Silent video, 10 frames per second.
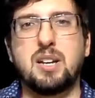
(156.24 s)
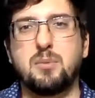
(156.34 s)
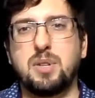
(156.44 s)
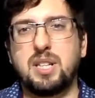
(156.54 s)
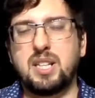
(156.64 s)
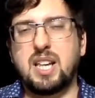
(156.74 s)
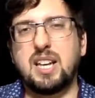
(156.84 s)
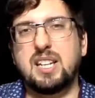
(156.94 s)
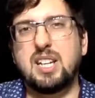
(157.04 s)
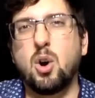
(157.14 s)
and really
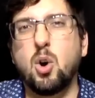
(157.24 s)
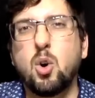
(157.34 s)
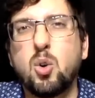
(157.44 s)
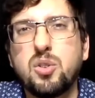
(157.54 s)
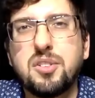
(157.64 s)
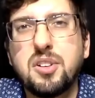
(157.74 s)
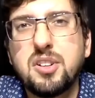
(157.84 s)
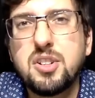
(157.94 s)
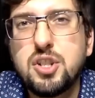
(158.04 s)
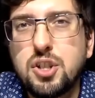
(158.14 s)
like the old
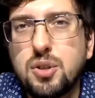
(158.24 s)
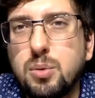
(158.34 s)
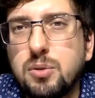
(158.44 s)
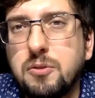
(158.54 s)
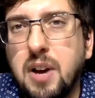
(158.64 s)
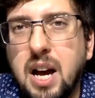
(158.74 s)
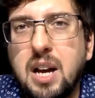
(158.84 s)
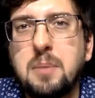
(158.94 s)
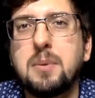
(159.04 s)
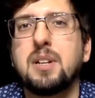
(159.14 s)
school
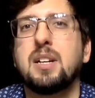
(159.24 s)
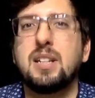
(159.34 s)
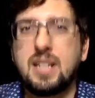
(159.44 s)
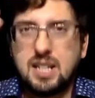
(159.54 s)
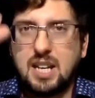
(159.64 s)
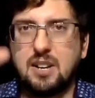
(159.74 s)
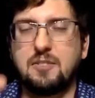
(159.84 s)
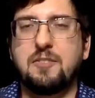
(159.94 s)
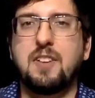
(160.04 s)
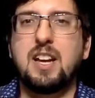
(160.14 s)
vibe that kind
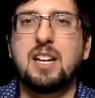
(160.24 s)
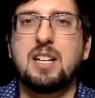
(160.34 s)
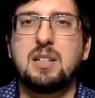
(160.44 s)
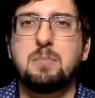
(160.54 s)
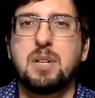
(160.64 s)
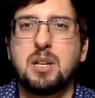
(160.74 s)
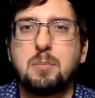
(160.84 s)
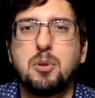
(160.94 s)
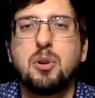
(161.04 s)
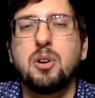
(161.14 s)
of fade and become
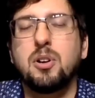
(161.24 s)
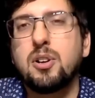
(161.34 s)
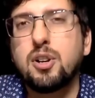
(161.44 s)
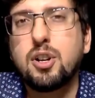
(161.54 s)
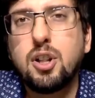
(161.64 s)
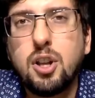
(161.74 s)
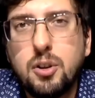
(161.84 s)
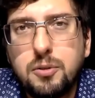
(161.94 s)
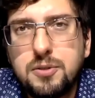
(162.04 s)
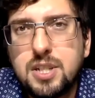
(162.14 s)
more
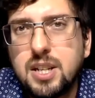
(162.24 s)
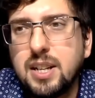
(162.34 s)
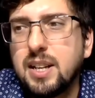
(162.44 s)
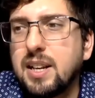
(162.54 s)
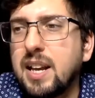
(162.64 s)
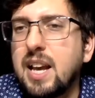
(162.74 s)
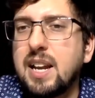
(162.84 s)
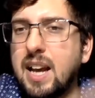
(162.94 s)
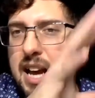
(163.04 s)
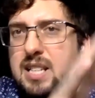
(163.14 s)
cloves.
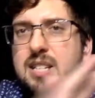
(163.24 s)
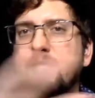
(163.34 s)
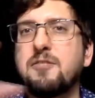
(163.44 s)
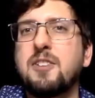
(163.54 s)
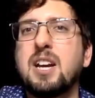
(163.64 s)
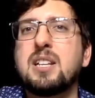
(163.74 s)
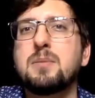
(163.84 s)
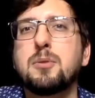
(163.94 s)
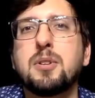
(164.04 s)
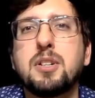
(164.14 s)
And as it
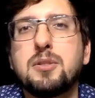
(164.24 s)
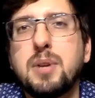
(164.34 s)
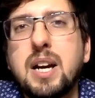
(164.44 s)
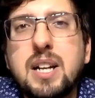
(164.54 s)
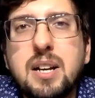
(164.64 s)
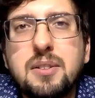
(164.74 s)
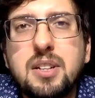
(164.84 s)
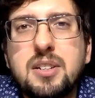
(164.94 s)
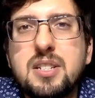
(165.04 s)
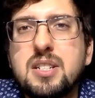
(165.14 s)
fades more in the dry down,
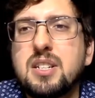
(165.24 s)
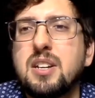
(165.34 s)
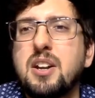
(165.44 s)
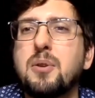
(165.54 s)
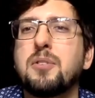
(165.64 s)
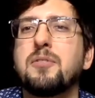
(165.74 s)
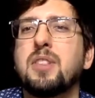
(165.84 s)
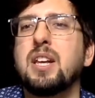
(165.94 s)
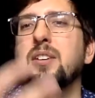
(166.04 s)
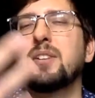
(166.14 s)
there's a note of
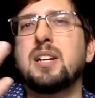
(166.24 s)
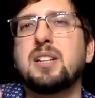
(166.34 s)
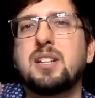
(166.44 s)
leather that